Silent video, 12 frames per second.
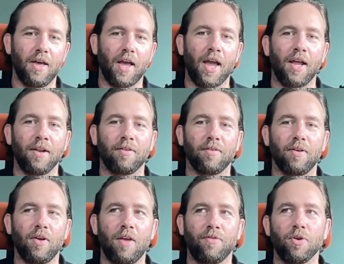And
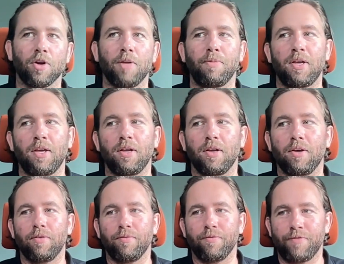if you're going to be
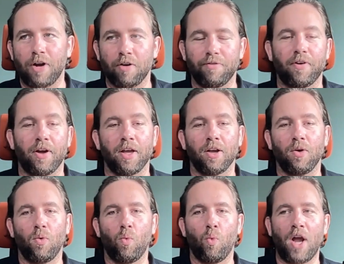verifying
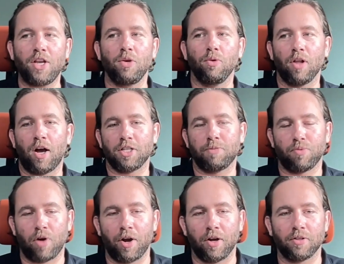when you lost
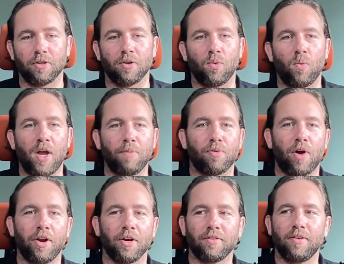product or when
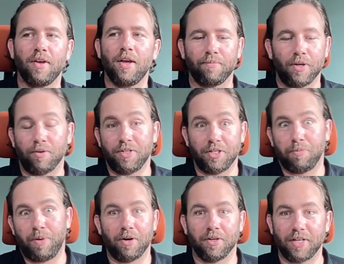product,
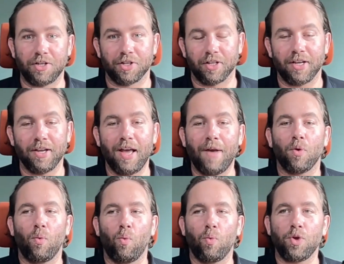disappeared essentially,
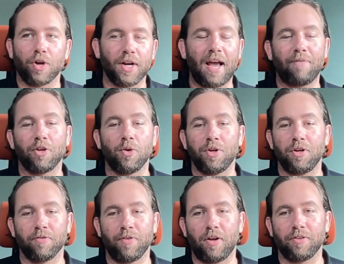you're going to have to go into
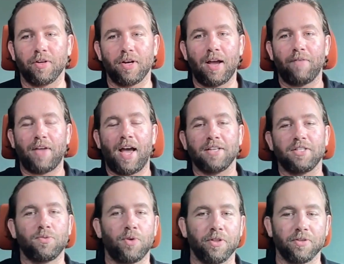your vault. You're going to have to
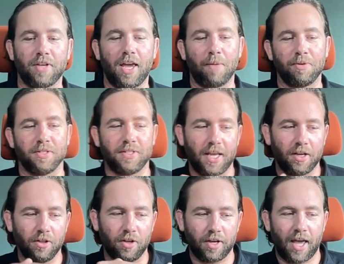access one of those cameras and take a
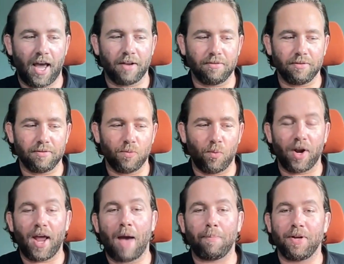look at what
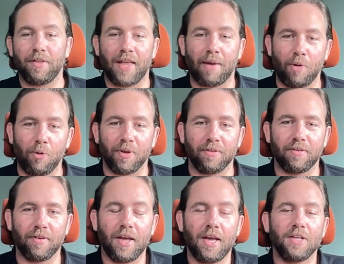happened in that moment.
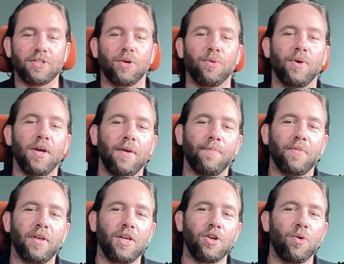So
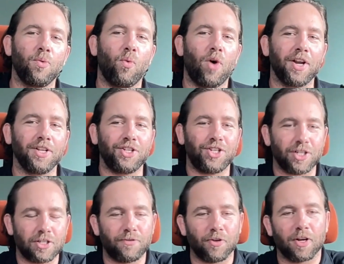you don't want it
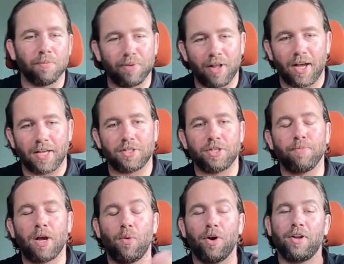just for compliance. You
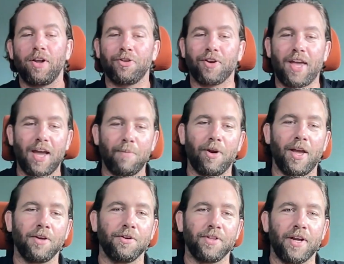might want another camera
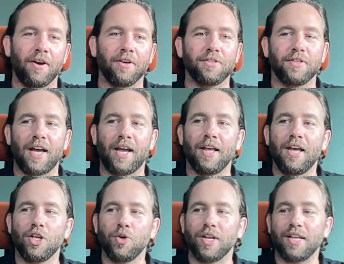angle there so that
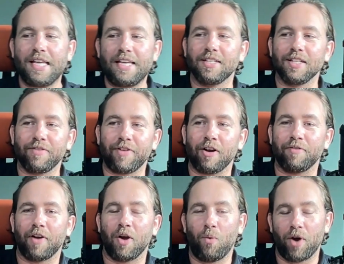you can easily
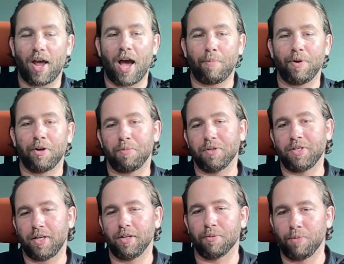verify what happened in a
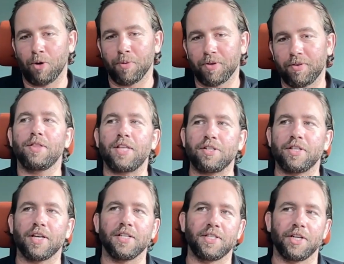particular moment. These are the
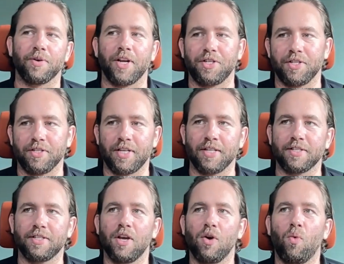considerations.
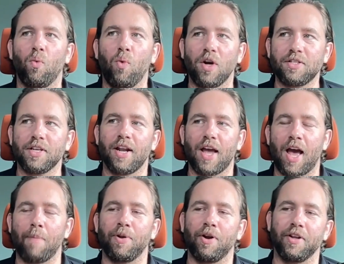It's what's going to
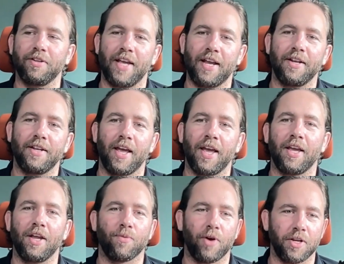happen on a day-to-day
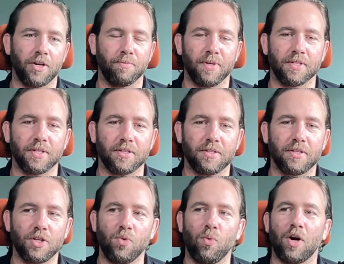in running your business.
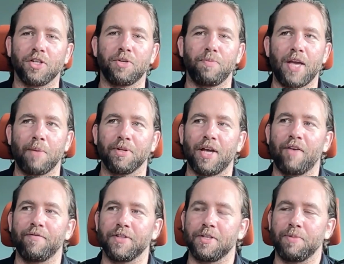You want to be able to have
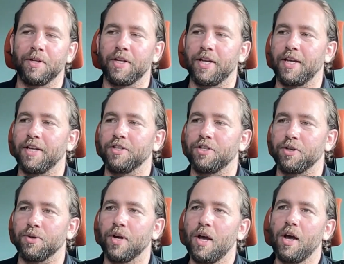visibility
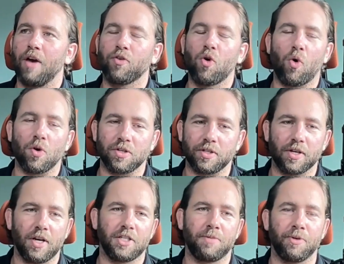into, of course, the
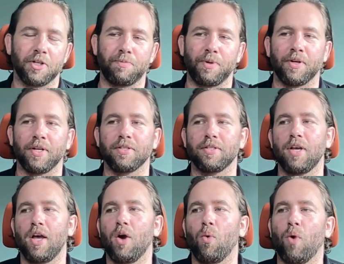customer experience,
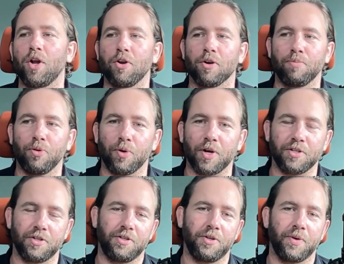what your employees
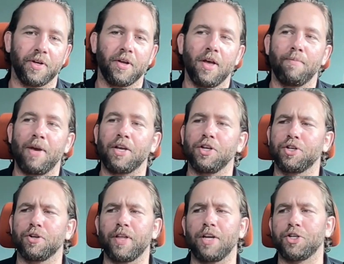are doing, making
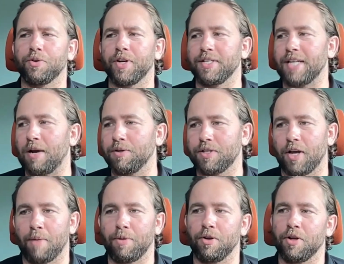sure that during
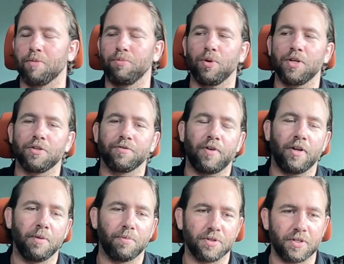downtime, your employees are
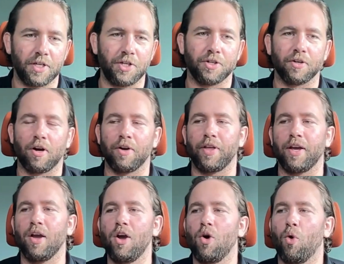following procedure. Are they
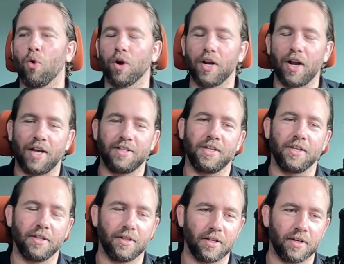
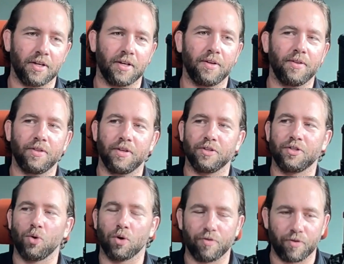organizing the
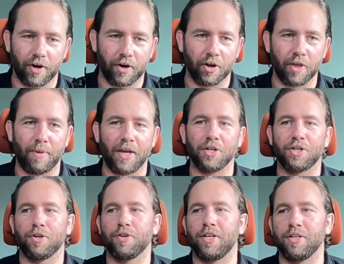storefront? Are they making
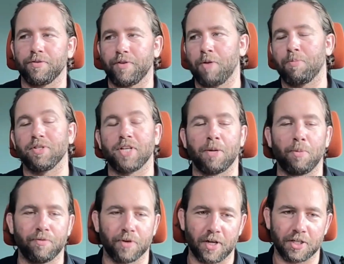sure things are very presentable
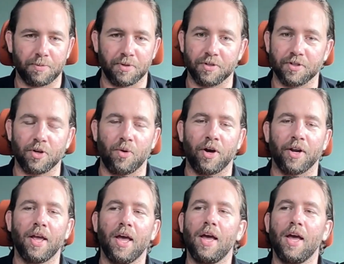for customers and so on?